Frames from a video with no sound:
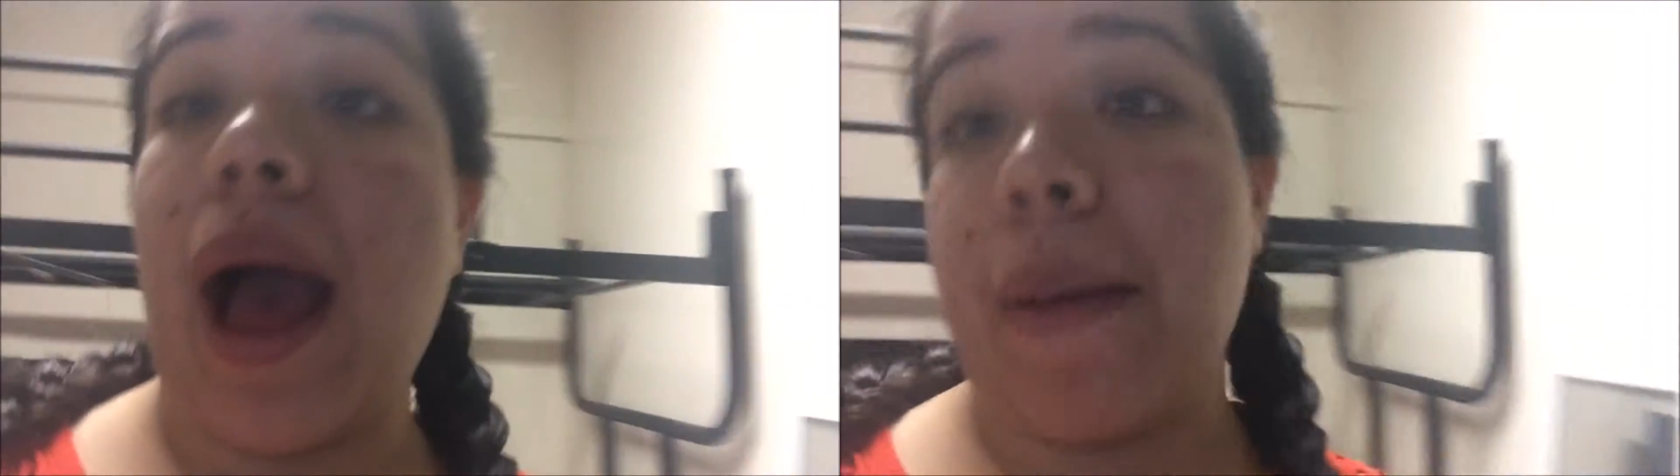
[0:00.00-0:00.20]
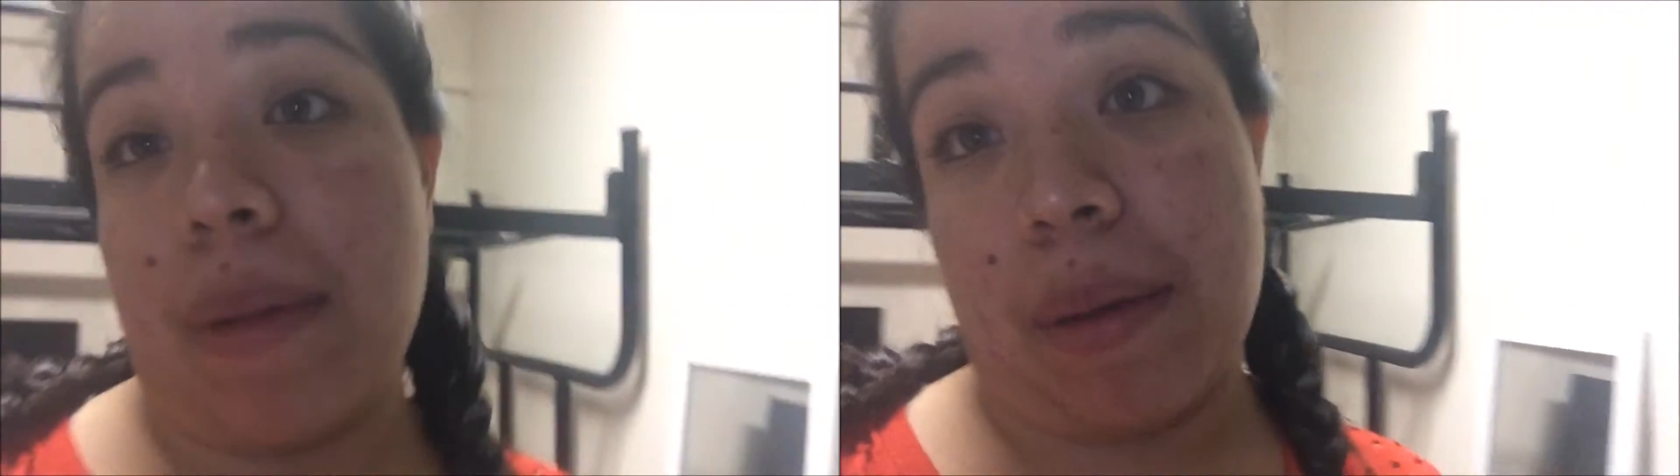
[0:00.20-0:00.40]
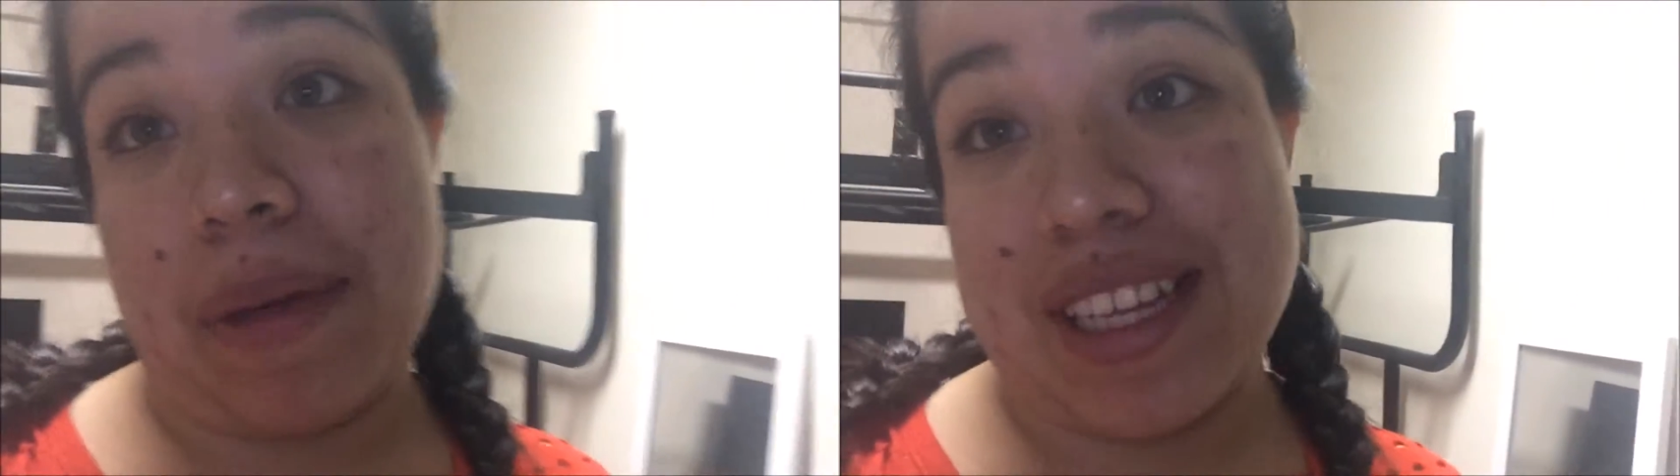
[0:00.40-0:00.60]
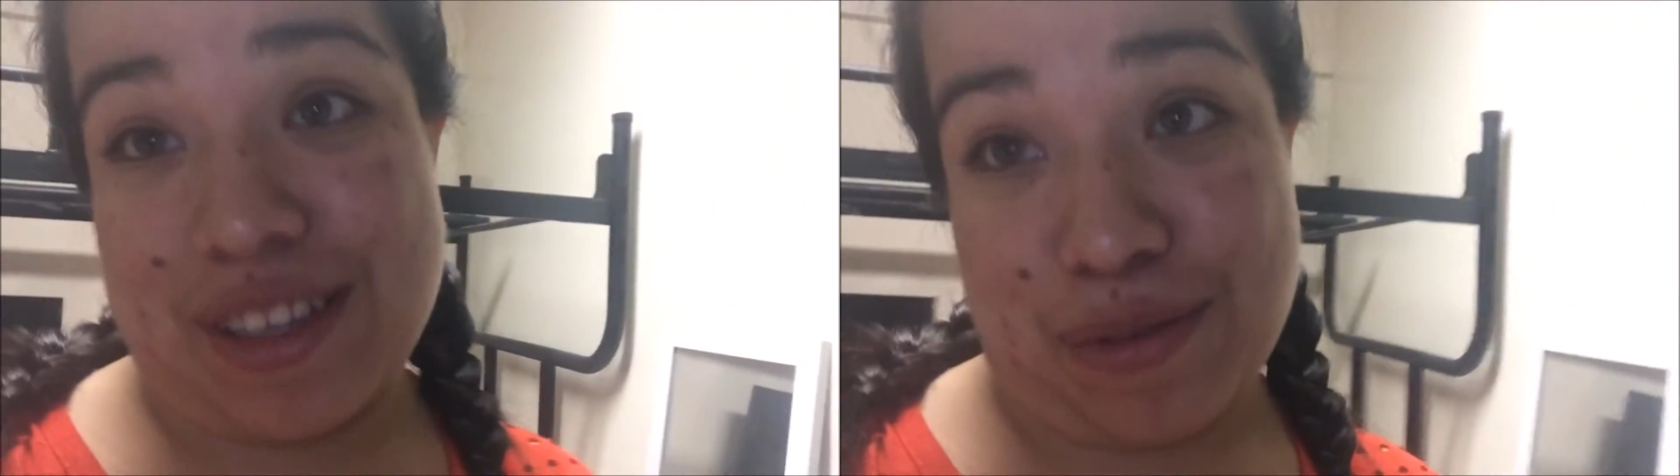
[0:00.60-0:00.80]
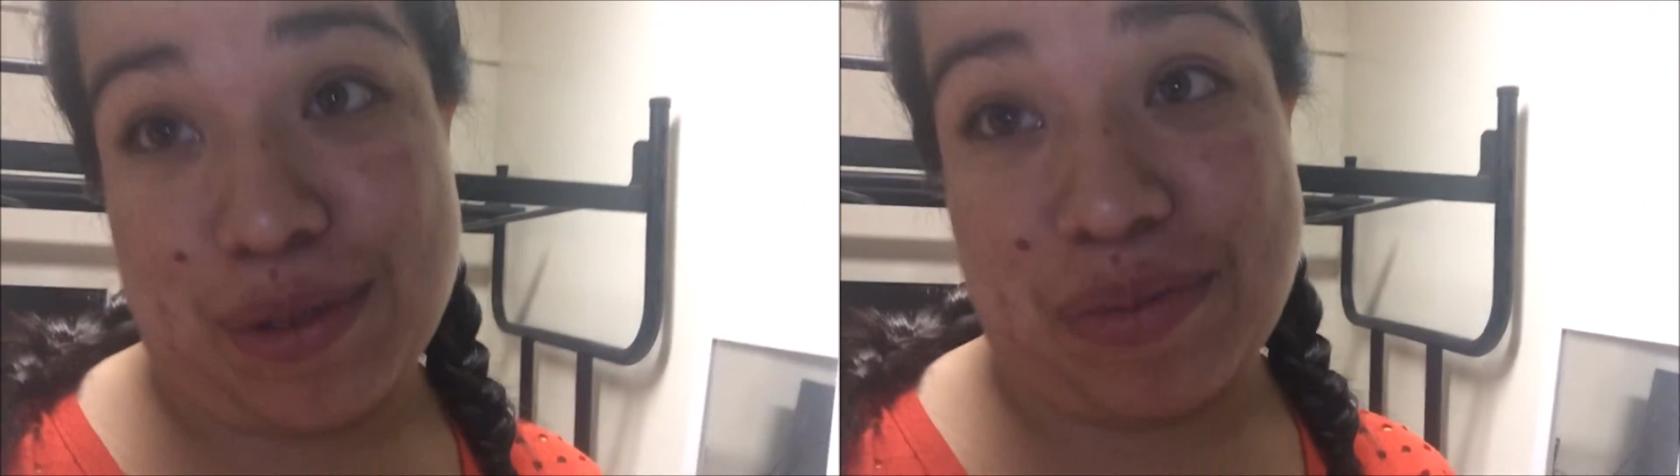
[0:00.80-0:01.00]
I bought
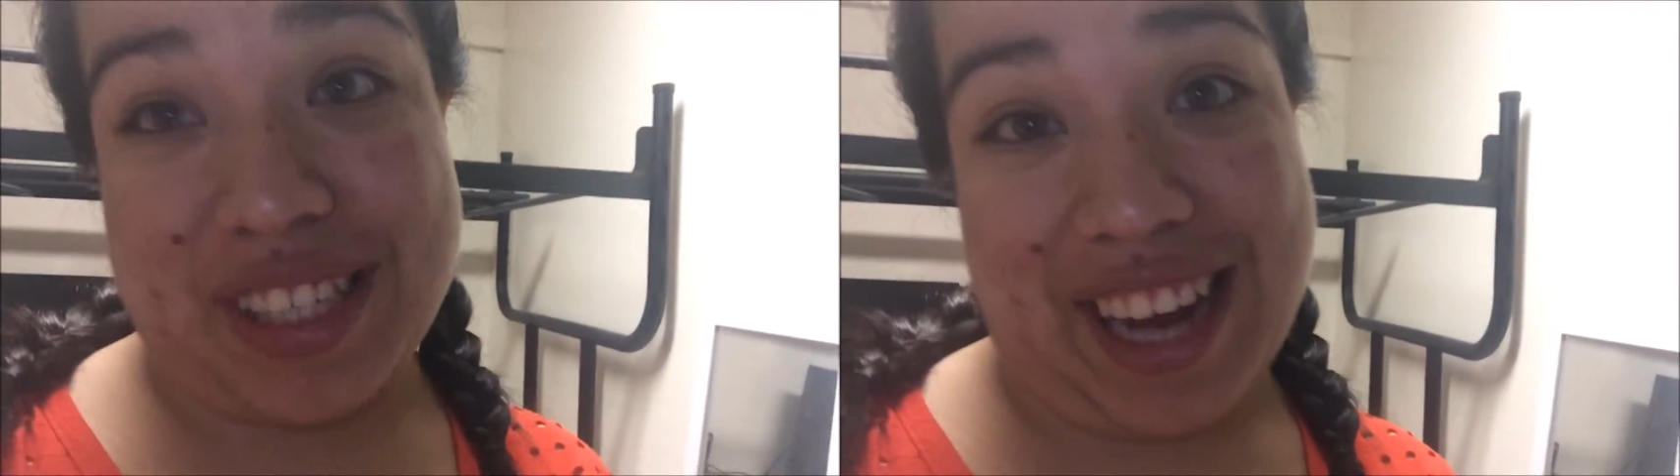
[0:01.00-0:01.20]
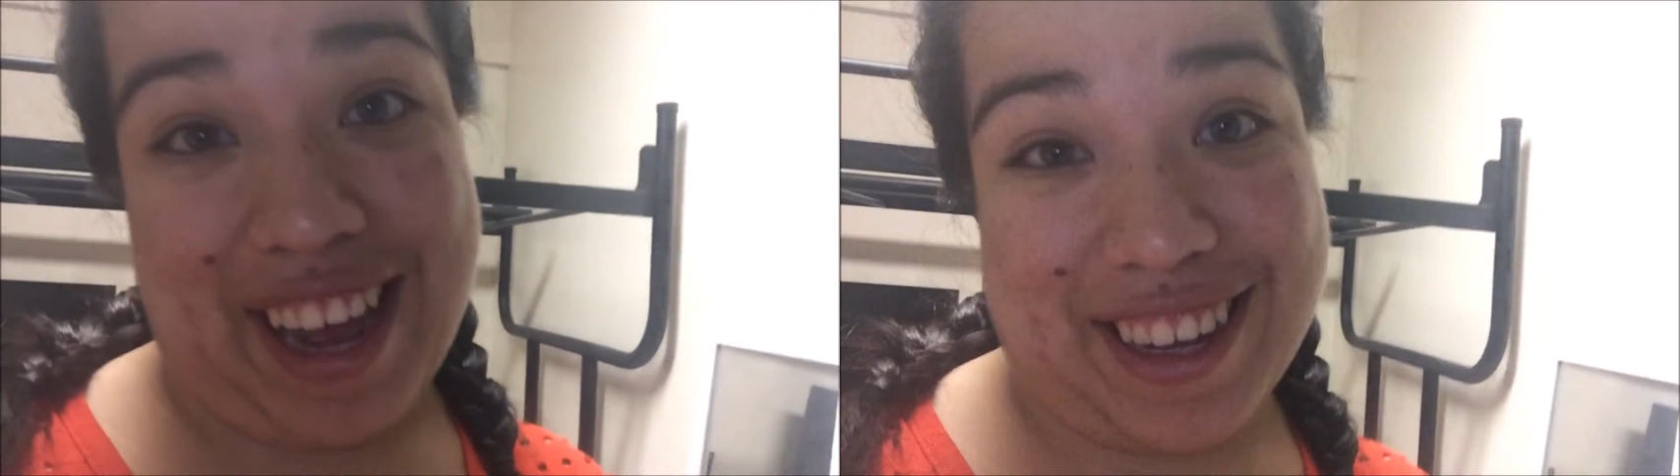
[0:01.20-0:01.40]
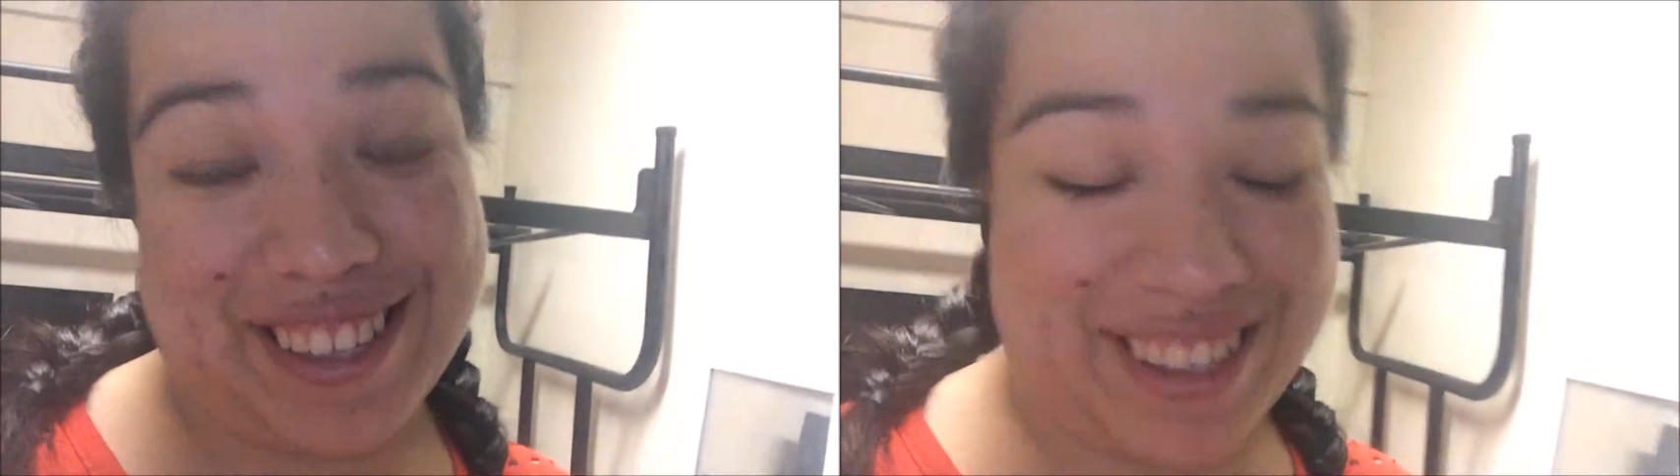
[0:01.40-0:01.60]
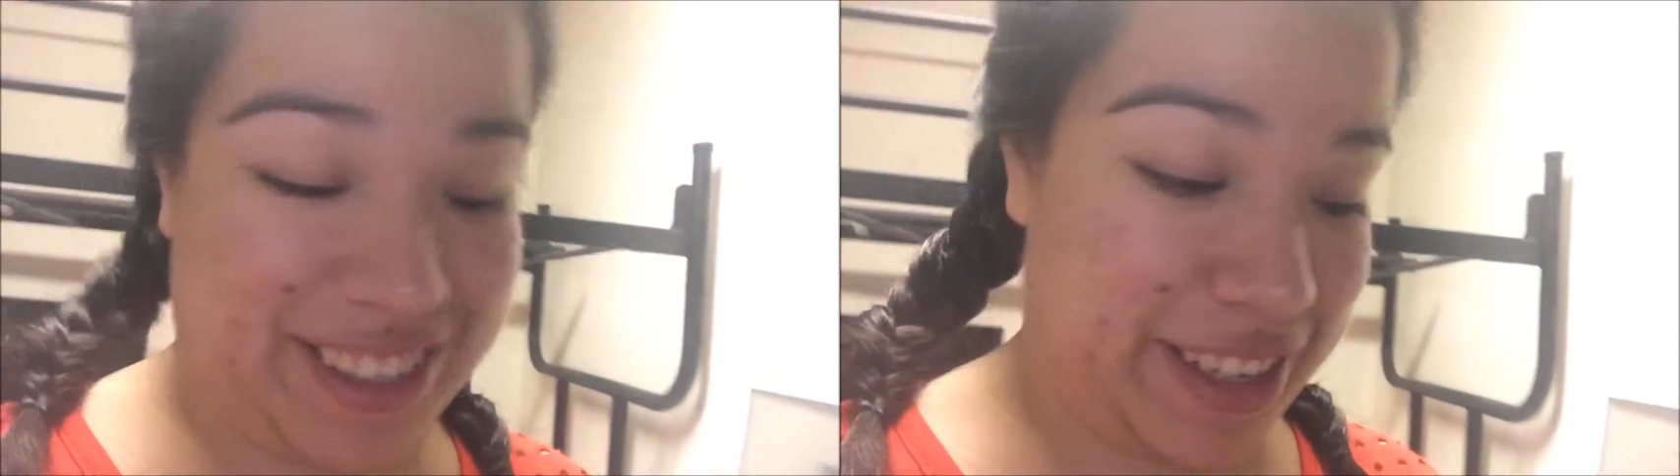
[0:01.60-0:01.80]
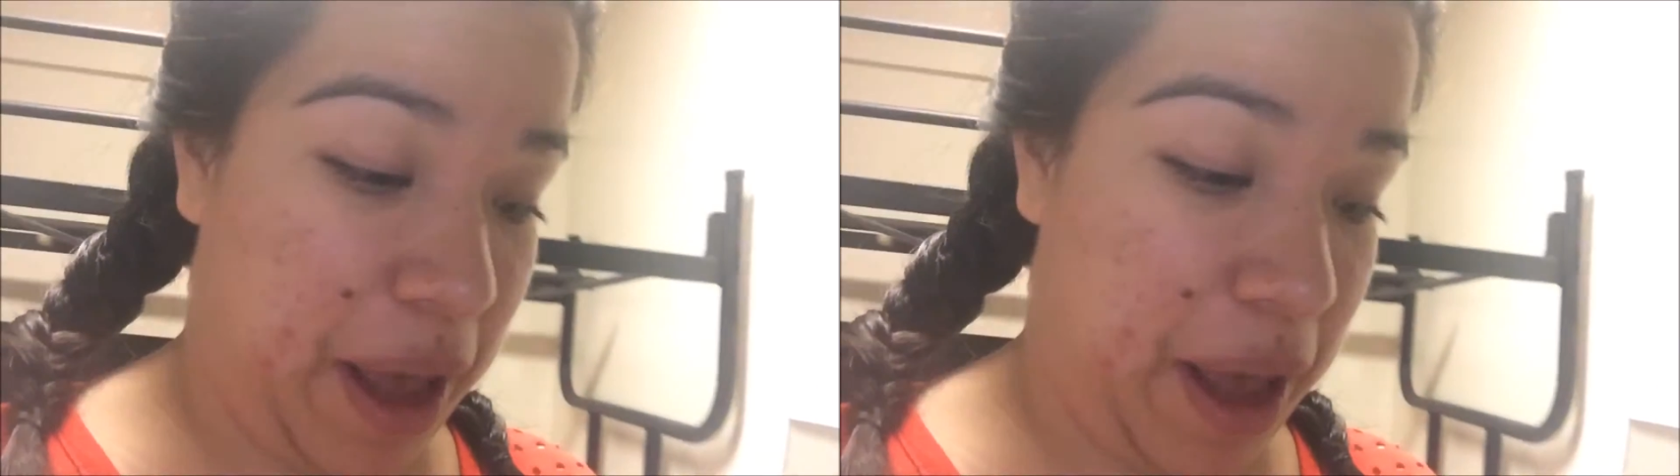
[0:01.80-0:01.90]
myself some snacks.